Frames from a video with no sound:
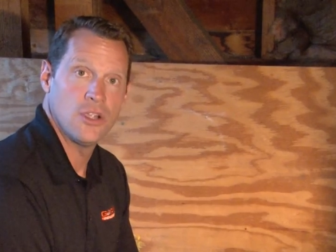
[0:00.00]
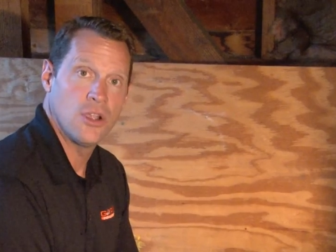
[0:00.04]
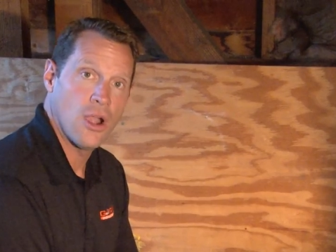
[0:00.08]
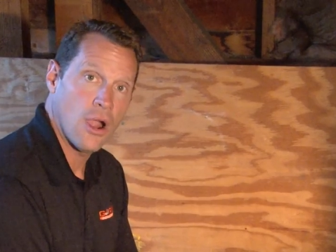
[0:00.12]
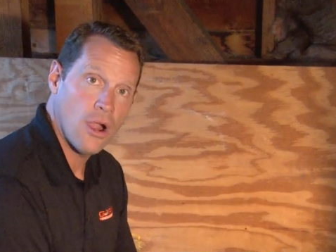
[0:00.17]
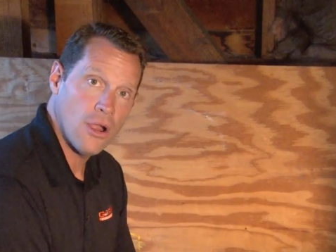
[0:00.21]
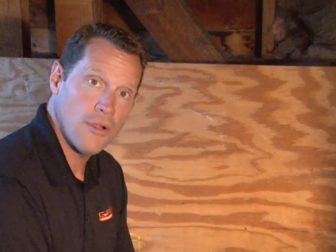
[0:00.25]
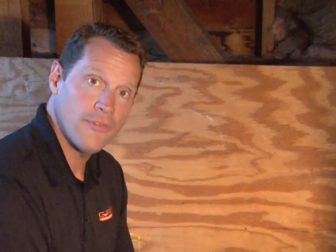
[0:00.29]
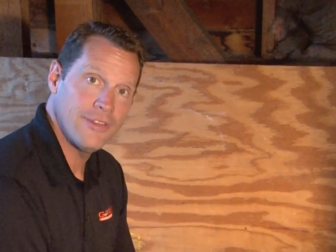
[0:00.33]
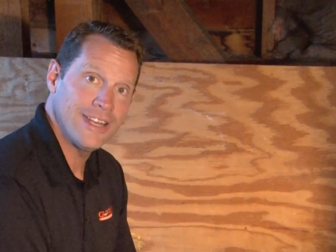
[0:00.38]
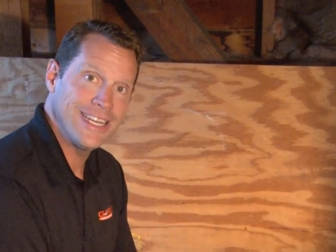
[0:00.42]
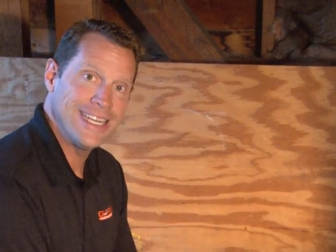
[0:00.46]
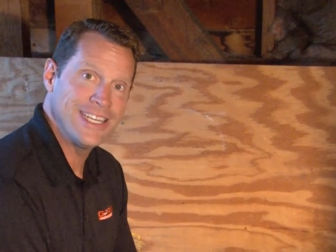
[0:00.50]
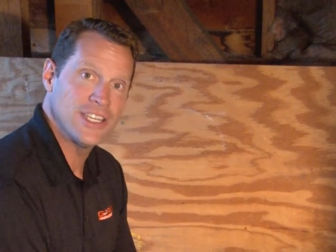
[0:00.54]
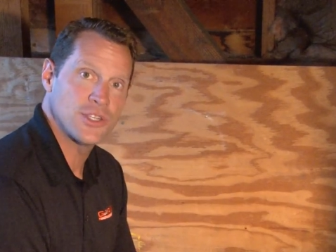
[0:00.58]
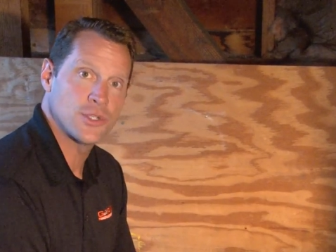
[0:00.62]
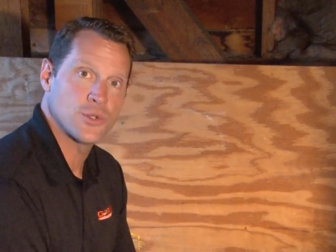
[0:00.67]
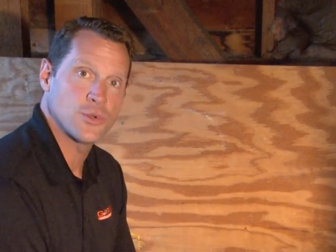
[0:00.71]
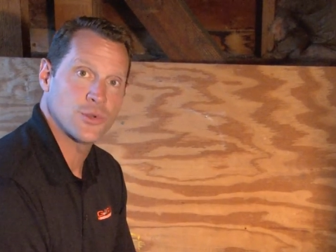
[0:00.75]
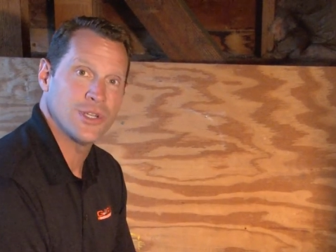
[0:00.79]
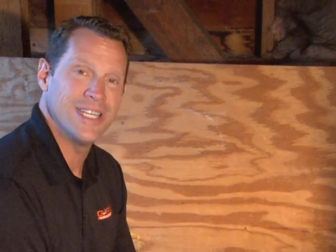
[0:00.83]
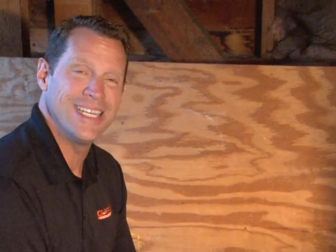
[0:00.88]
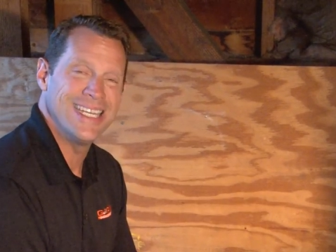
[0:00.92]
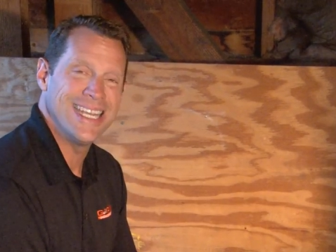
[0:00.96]
Garvin
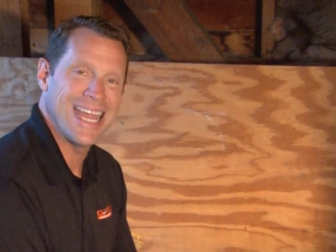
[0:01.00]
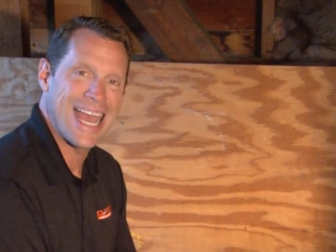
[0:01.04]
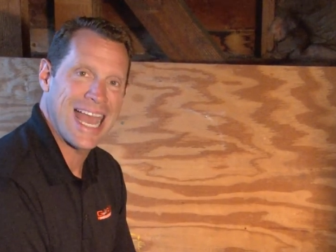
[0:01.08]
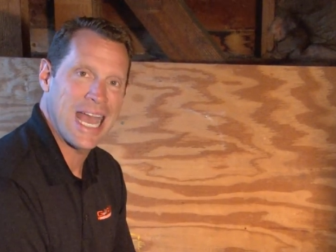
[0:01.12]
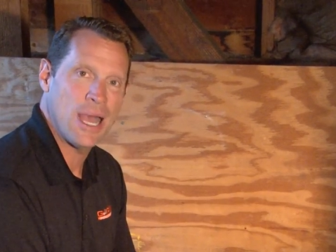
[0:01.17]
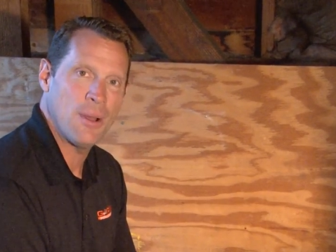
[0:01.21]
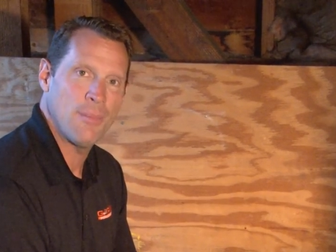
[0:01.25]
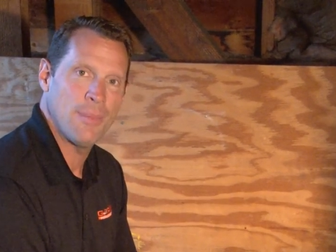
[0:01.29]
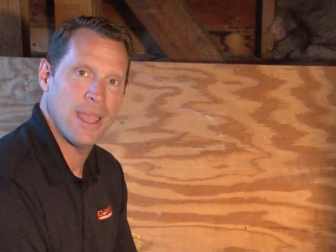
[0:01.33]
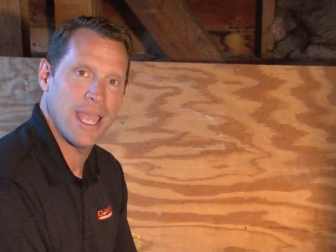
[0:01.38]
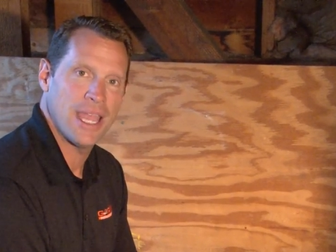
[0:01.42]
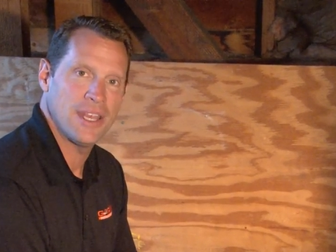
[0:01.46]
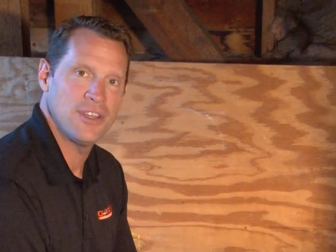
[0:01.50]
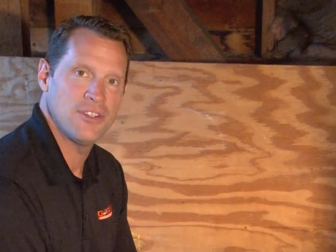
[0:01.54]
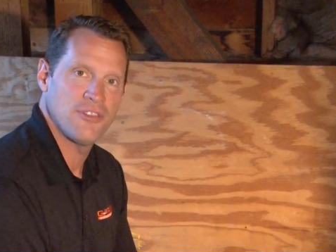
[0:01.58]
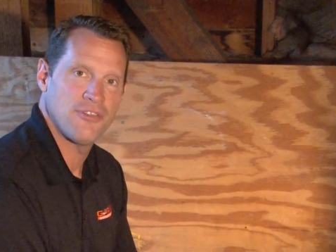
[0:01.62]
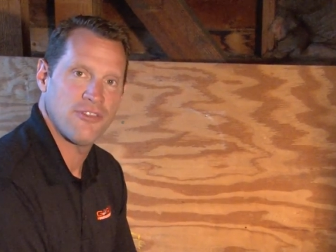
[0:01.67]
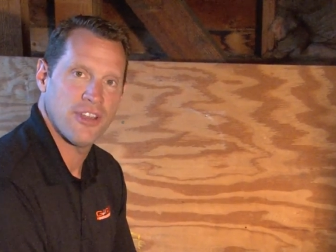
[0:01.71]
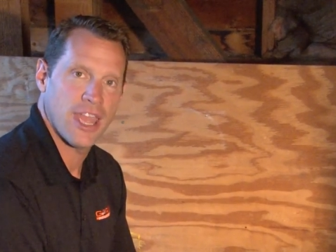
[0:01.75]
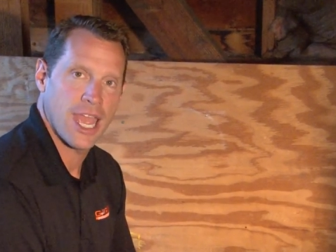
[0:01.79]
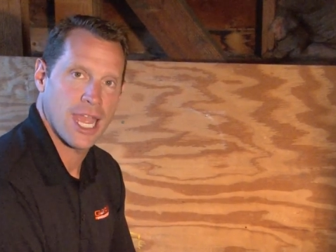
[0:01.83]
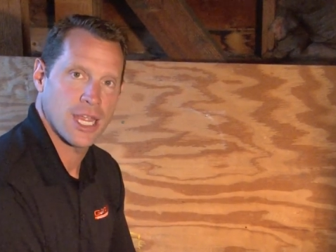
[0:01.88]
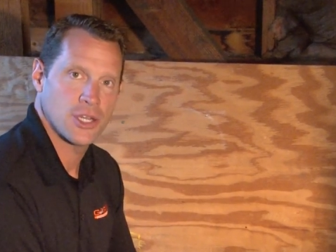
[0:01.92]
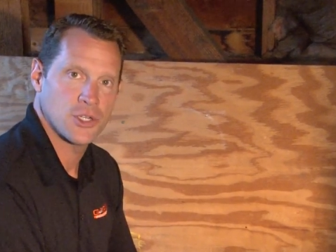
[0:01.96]
Industries now
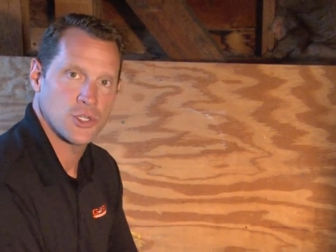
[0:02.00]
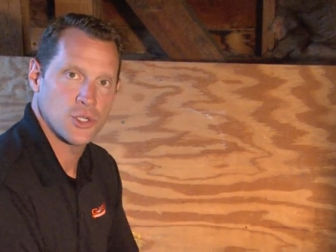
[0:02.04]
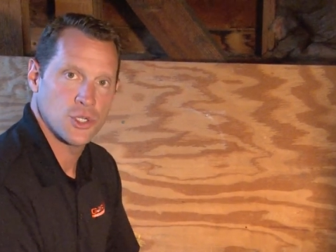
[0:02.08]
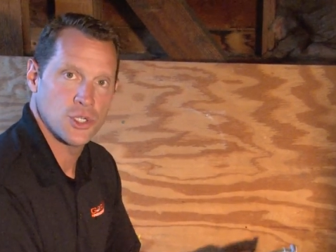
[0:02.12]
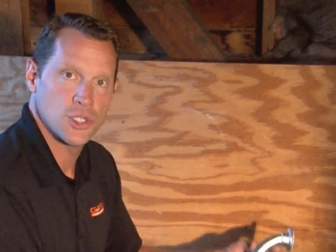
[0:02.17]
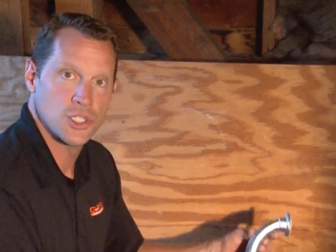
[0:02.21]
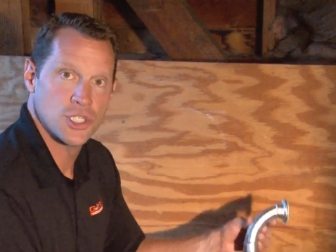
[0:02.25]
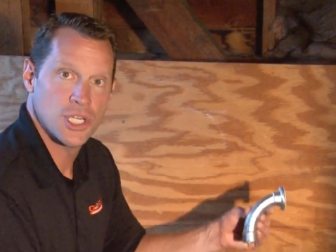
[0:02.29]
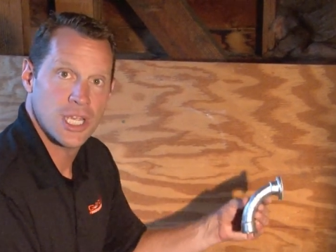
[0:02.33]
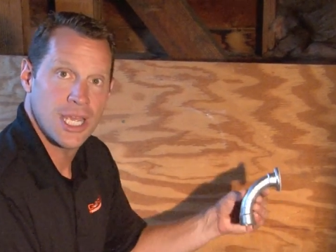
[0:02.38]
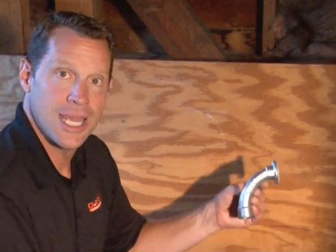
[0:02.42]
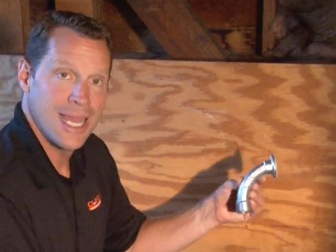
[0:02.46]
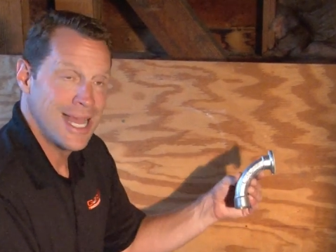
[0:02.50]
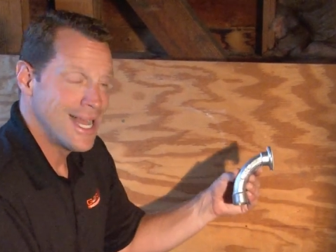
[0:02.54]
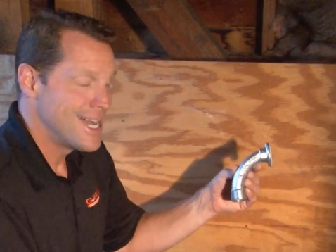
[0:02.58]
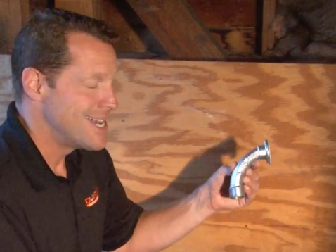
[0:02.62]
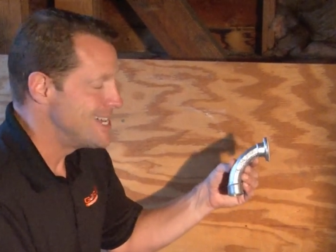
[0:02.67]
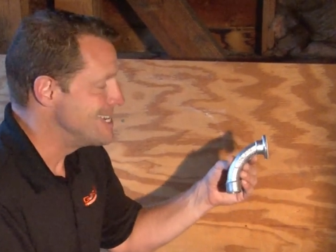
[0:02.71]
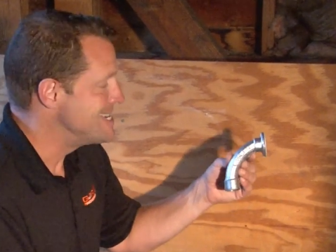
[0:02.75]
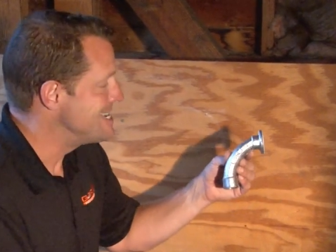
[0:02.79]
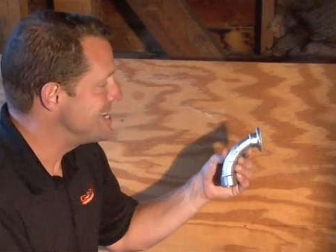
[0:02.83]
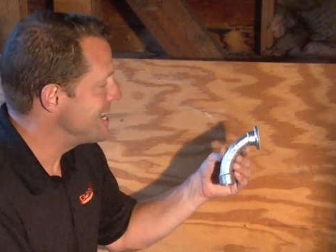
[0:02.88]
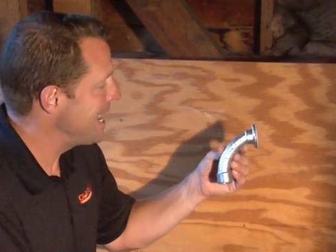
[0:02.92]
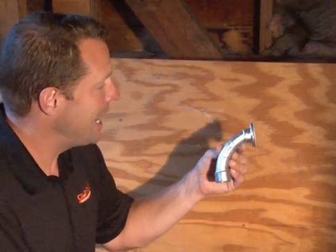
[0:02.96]
manufactures
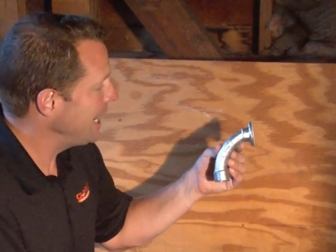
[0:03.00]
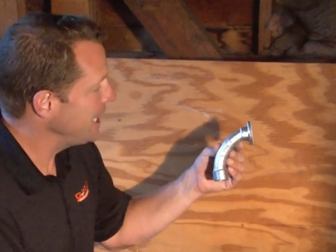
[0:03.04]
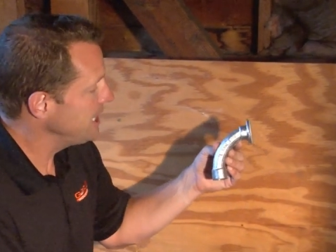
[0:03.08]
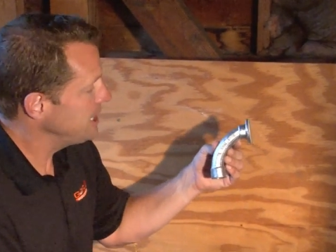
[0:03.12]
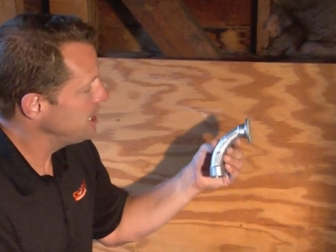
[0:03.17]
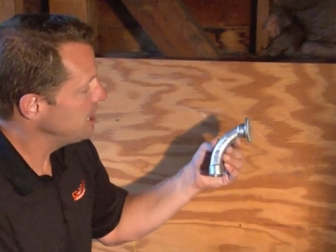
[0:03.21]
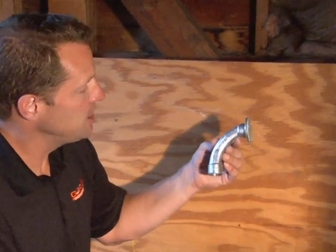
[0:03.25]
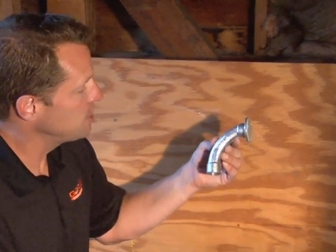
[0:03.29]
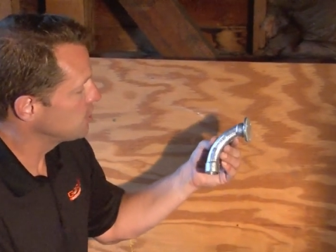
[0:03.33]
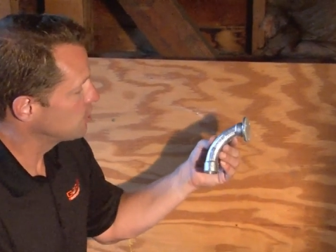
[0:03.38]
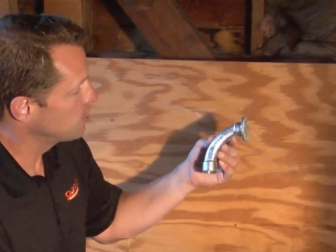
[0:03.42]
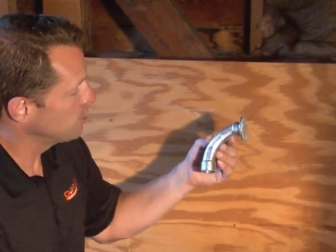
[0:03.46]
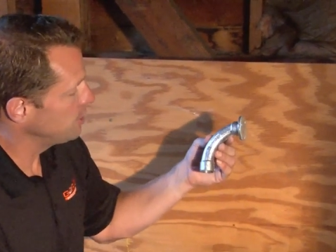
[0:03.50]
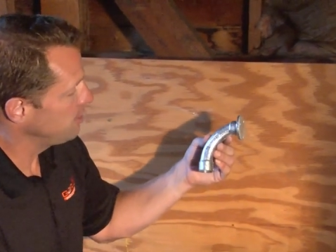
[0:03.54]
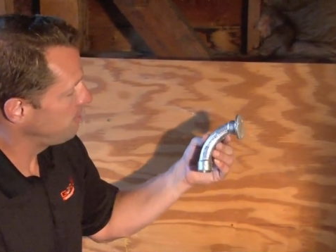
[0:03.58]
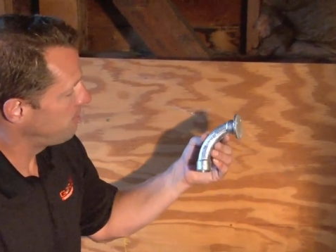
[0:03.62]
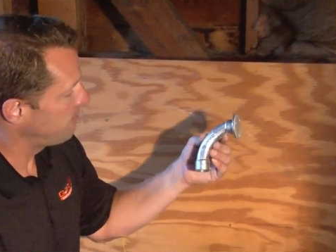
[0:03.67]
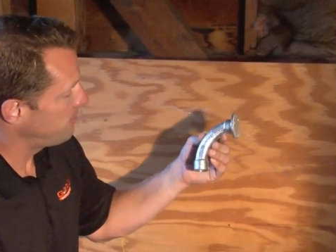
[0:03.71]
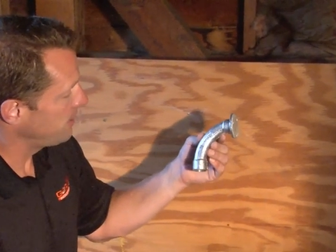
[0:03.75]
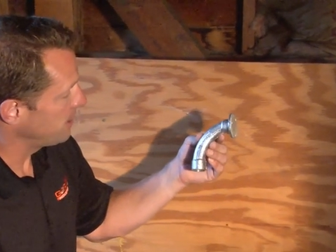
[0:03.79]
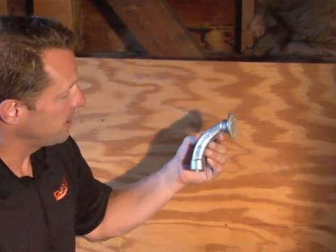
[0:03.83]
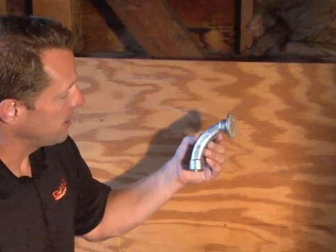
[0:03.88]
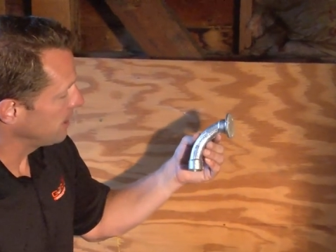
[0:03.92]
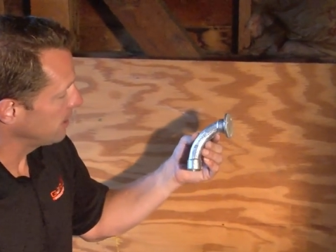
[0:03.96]
a ninety degree
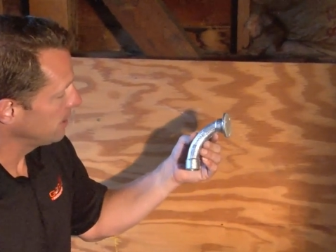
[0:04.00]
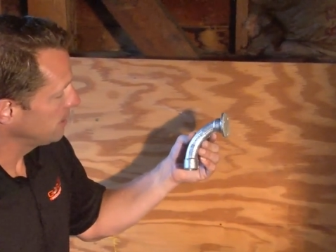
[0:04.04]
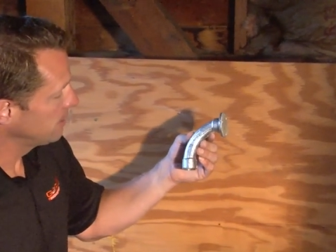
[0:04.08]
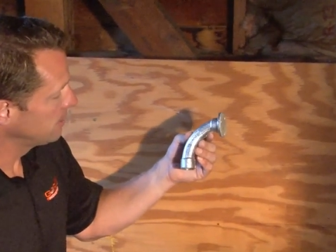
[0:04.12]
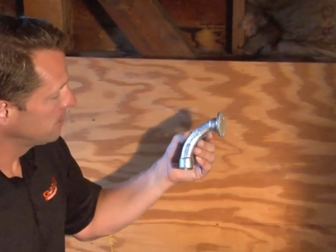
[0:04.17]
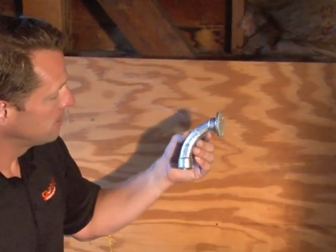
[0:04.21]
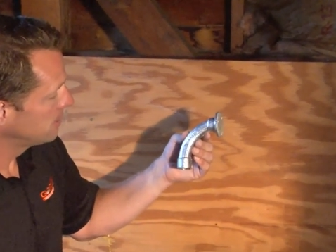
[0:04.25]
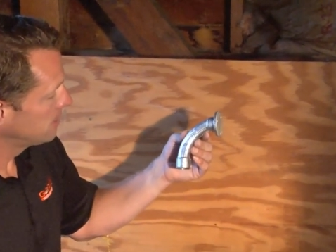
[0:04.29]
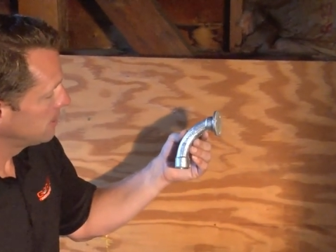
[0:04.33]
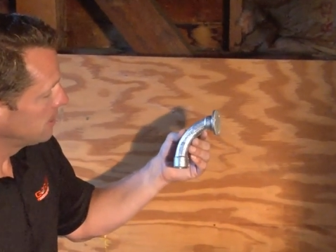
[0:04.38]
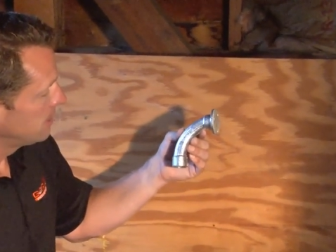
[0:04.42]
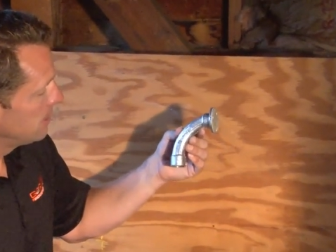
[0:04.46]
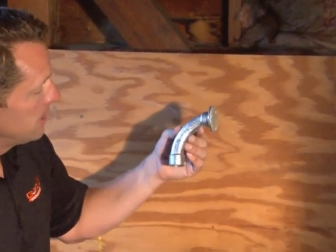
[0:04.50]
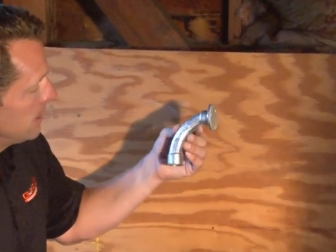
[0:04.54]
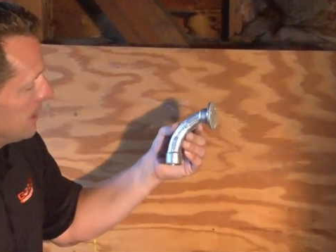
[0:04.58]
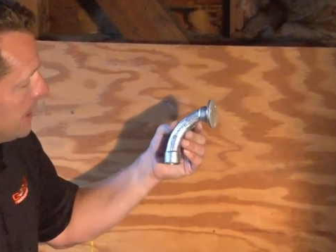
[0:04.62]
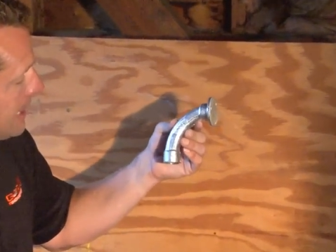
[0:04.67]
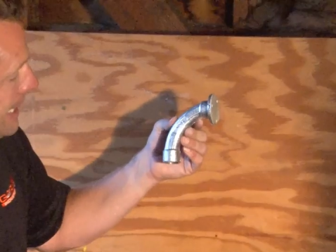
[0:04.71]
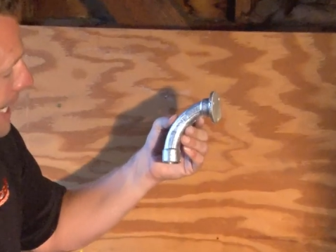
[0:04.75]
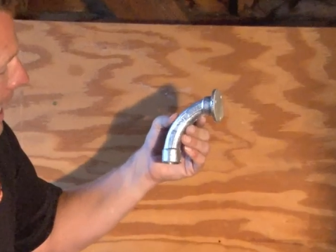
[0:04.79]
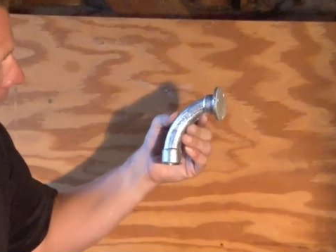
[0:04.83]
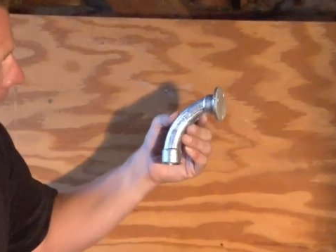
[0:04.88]
fitting in